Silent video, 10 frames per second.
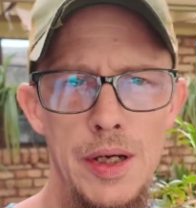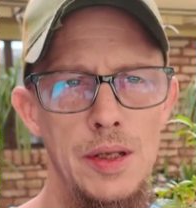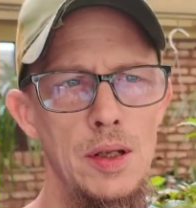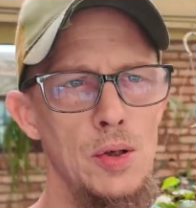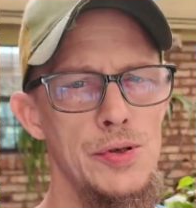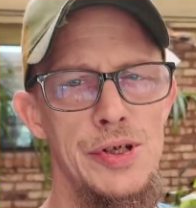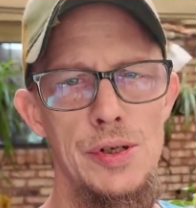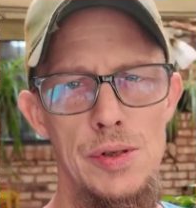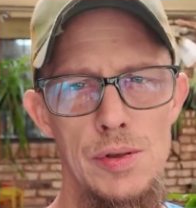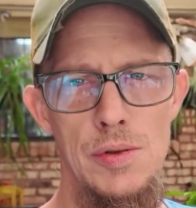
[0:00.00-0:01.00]
Hello.
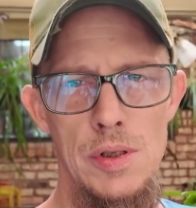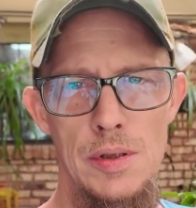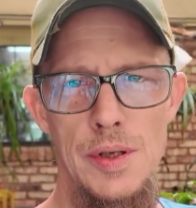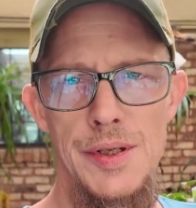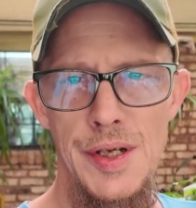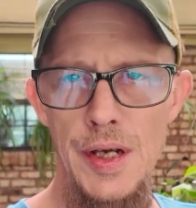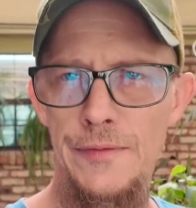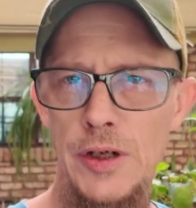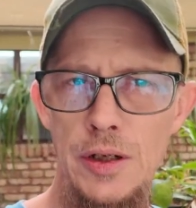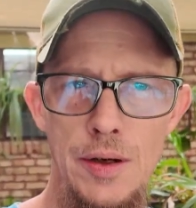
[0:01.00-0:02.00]
So today I
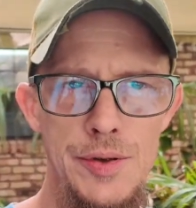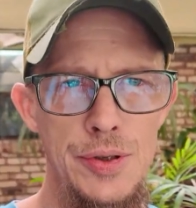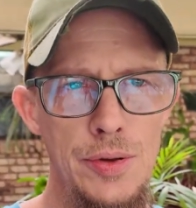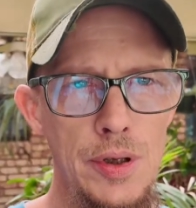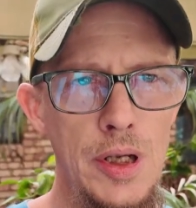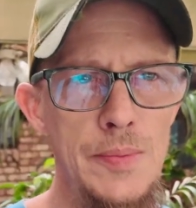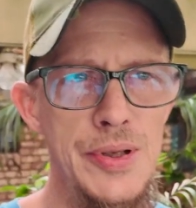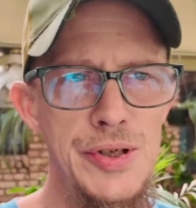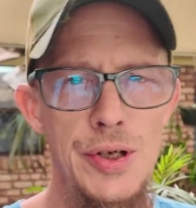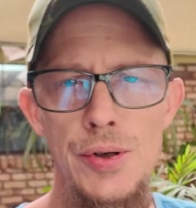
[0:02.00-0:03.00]
figured I would do a little
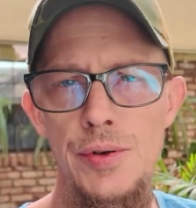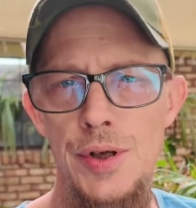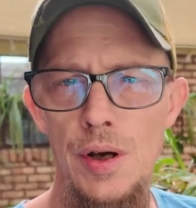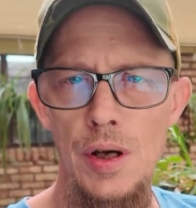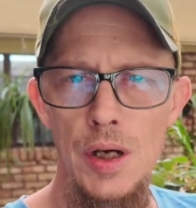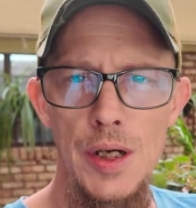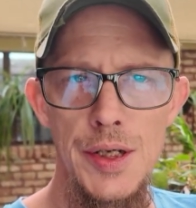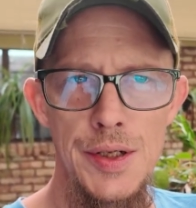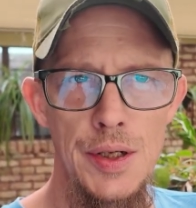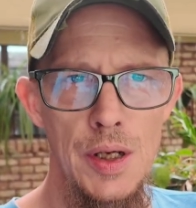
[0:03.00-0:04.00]
episode
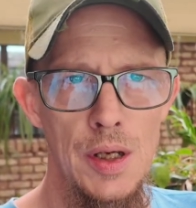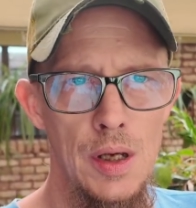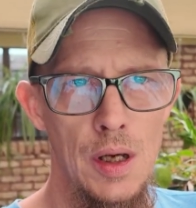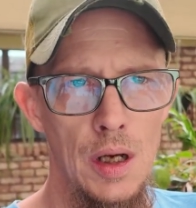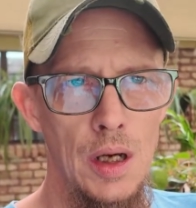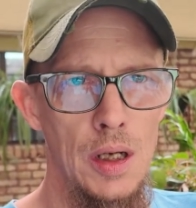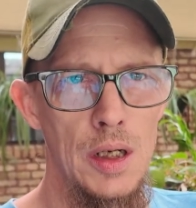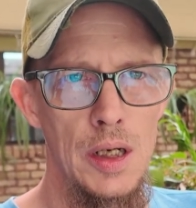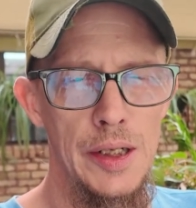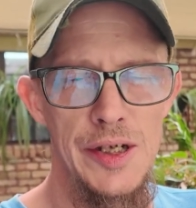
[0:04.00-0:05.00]
on,
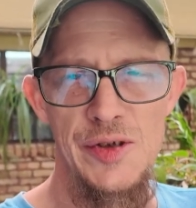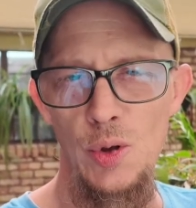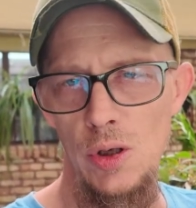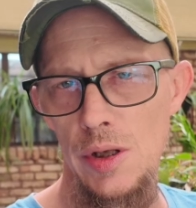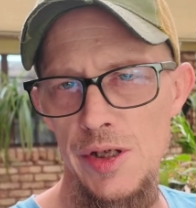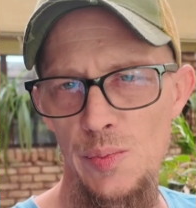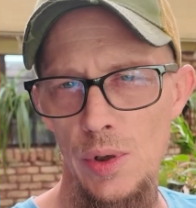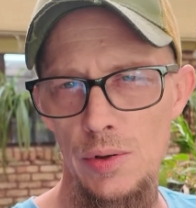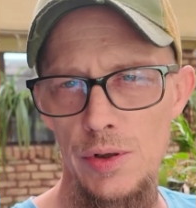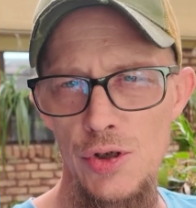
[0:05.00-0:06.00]
I guess more or less
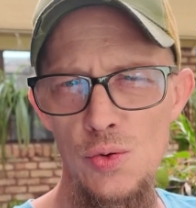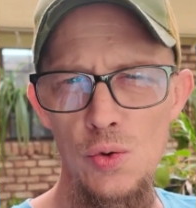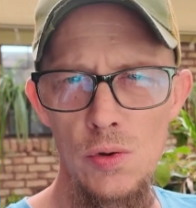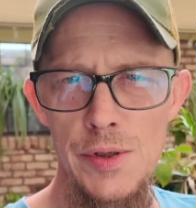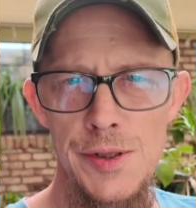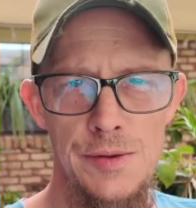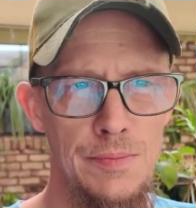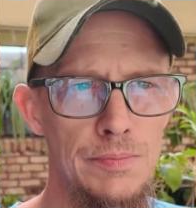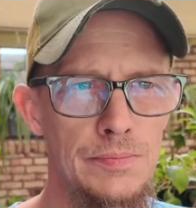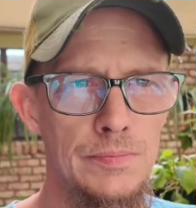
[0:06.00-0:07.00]
broken tools.
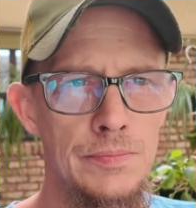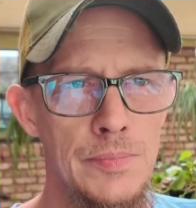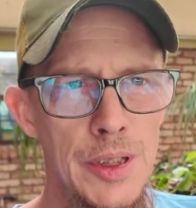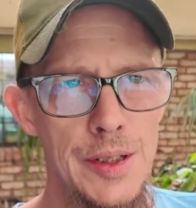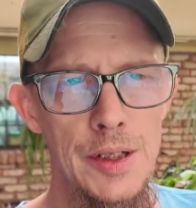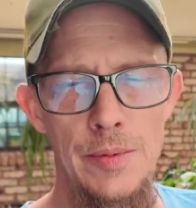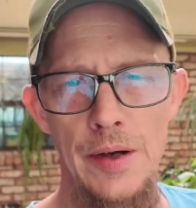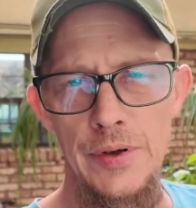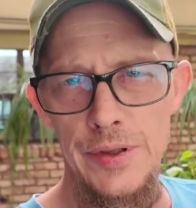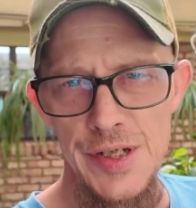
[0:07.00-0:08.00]
I ended up
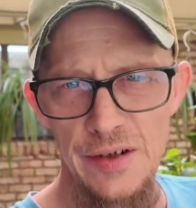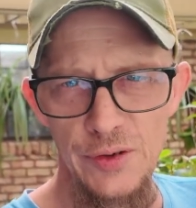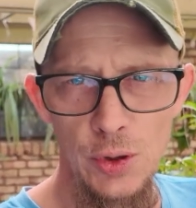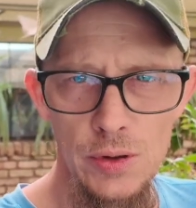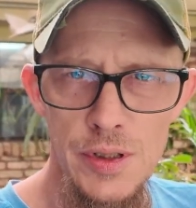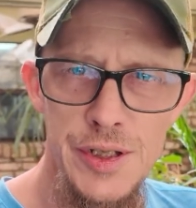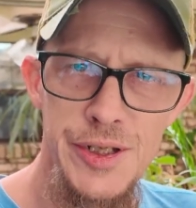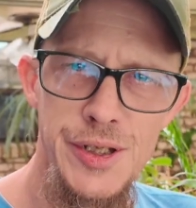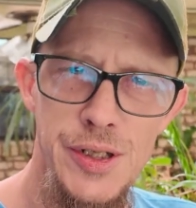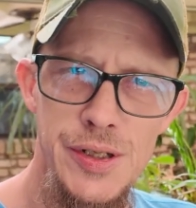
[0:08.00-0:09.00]
having several
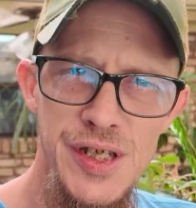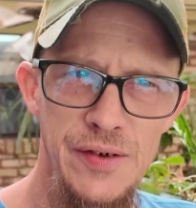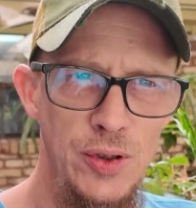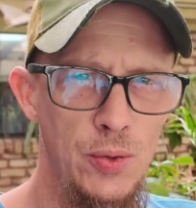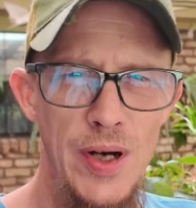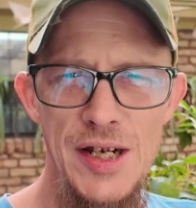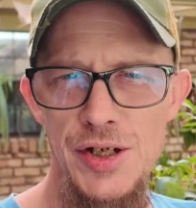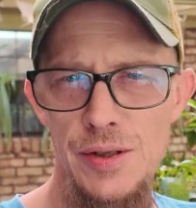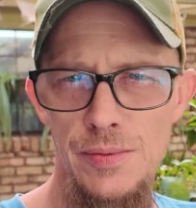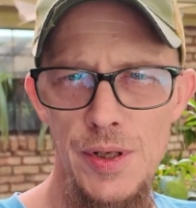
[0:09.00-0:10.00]

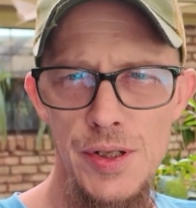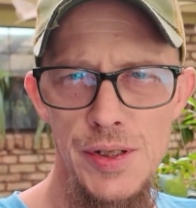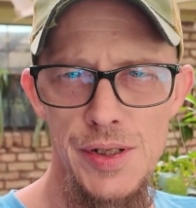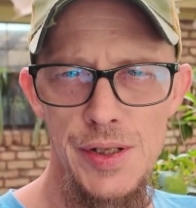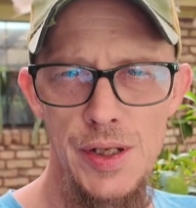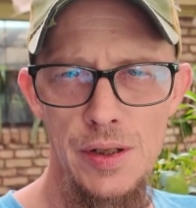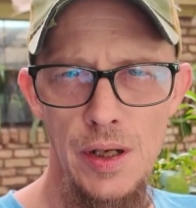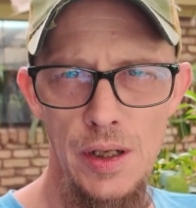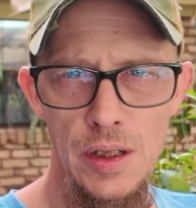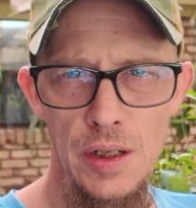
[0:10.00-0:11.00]
ratchet wrenches
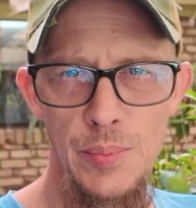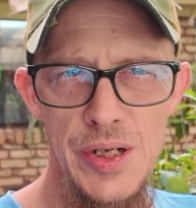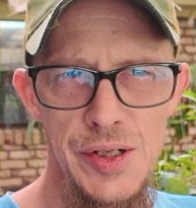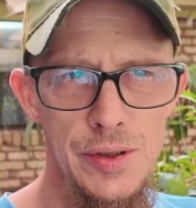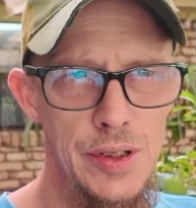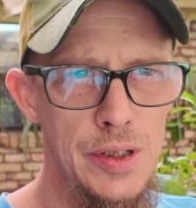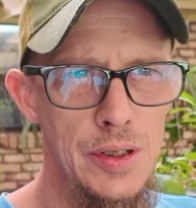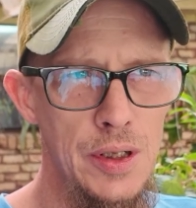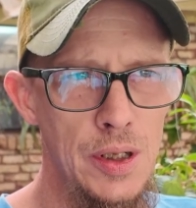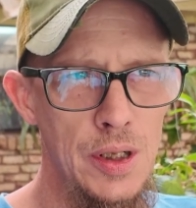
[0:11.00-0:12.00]
that basically
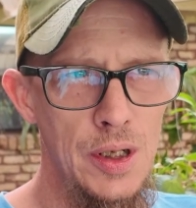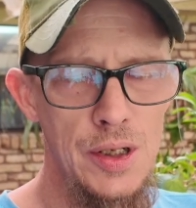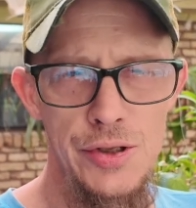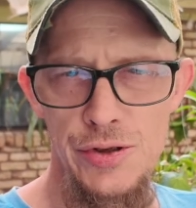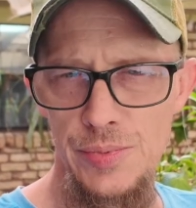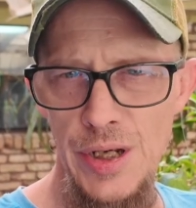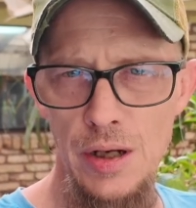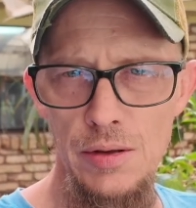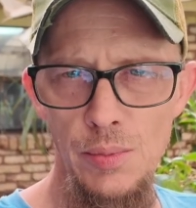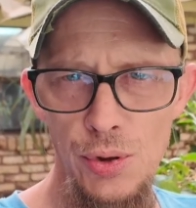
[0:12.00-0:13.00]
stripped
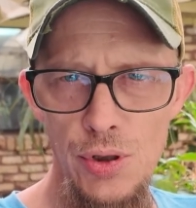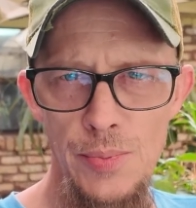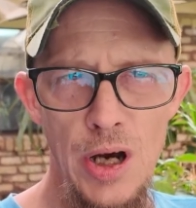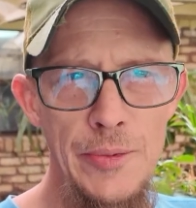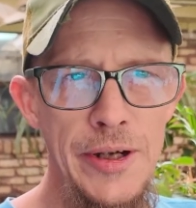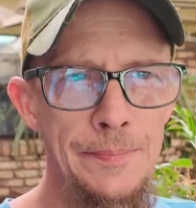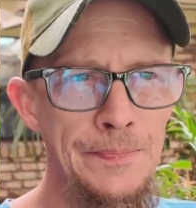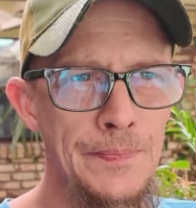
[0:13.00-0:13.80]
out and blew up on me.